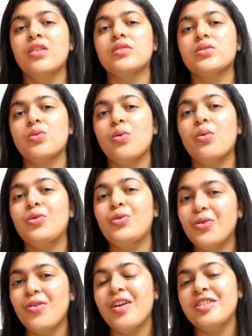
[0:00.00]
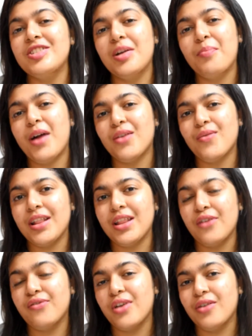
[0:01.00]
So do go and check part 1
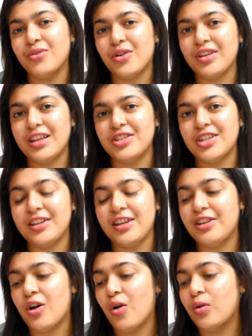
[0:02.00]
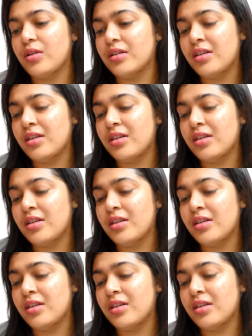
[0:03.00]
if you have not yet checked it out.